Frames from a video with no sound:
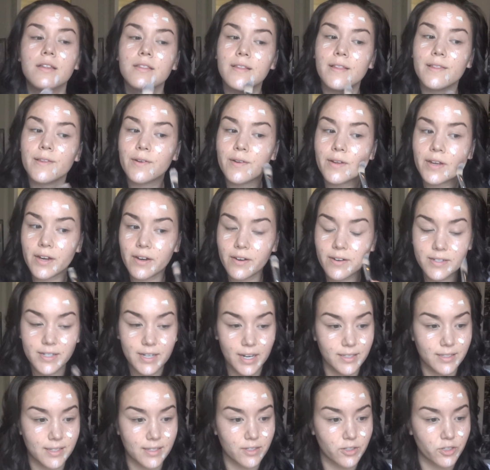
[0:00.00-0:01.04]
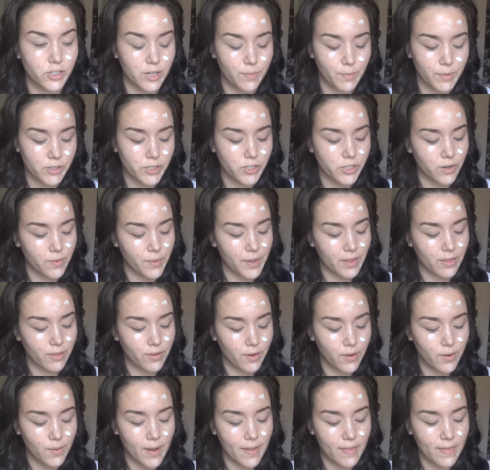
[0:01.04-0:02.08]
the little iridescent shimmer showing
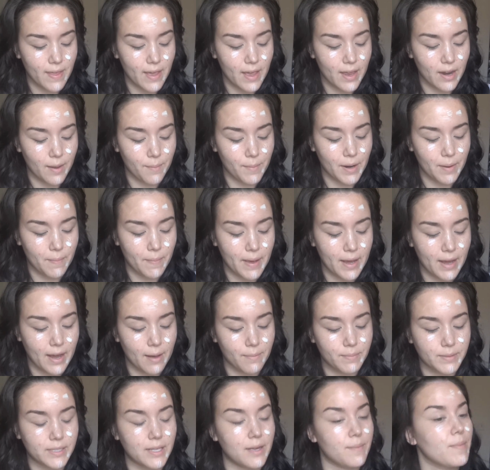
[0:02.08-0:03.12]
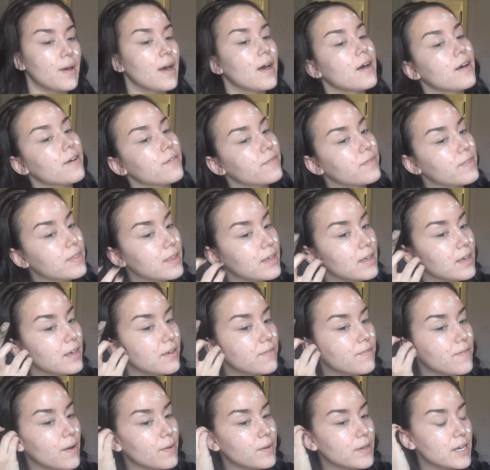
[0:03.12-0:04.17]
through and then I'm going to pick up some of
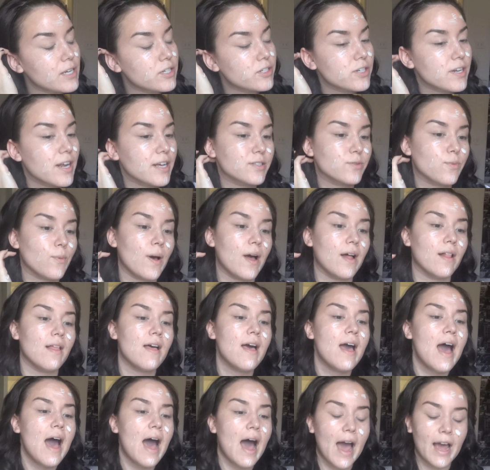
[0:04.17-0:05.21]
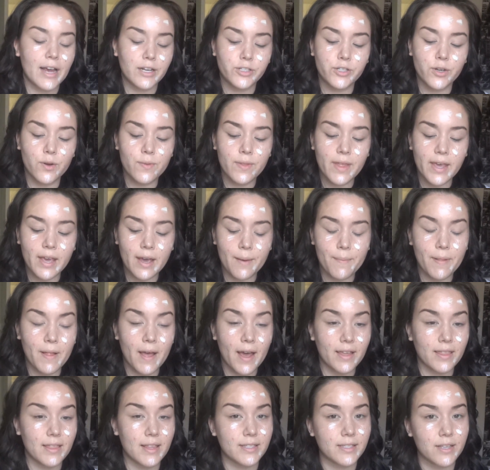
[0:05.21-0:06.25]
the foundation as well. I don't like
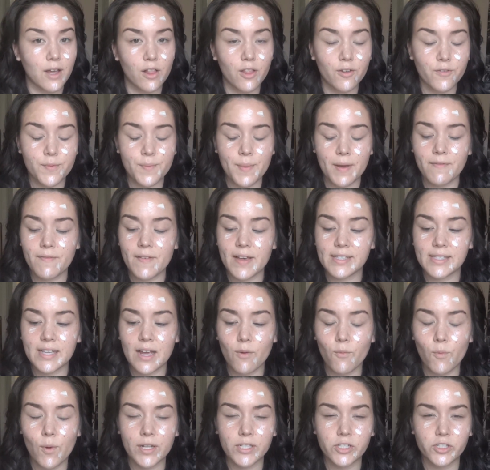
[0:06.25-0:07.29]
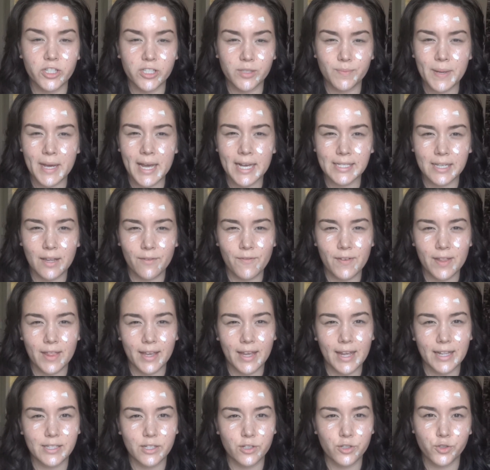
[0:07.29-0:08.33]
applying this all over my face at once just because I feel
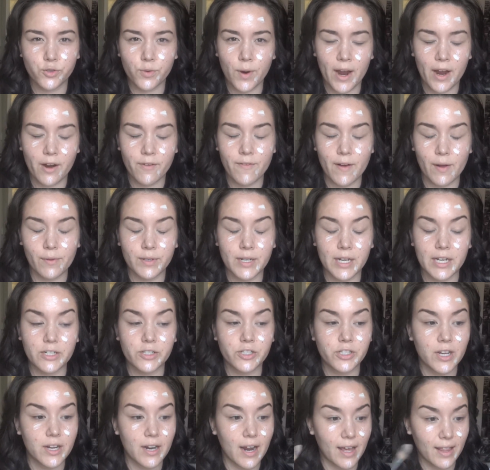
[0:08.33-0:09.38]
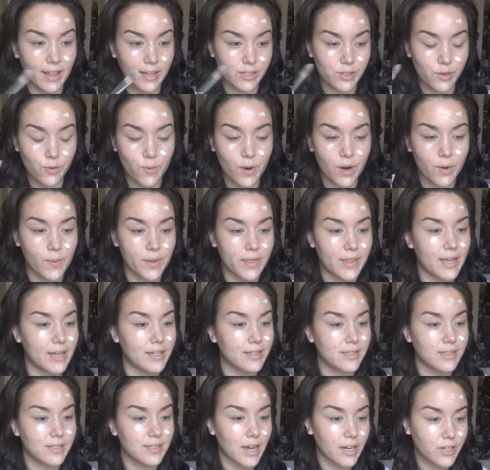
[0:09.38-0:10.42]
like it's a drier foundation. I like to work with it
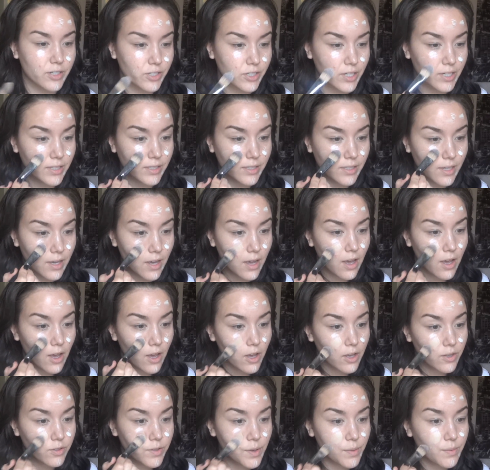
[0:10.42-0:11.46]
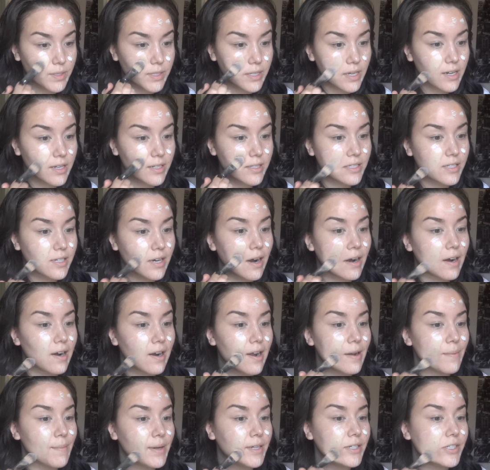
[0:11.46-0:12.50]
in sections. So I'm just going to start
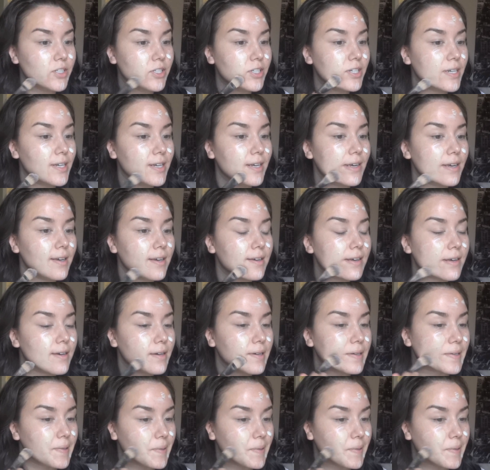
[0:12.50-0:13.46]
on my cheek.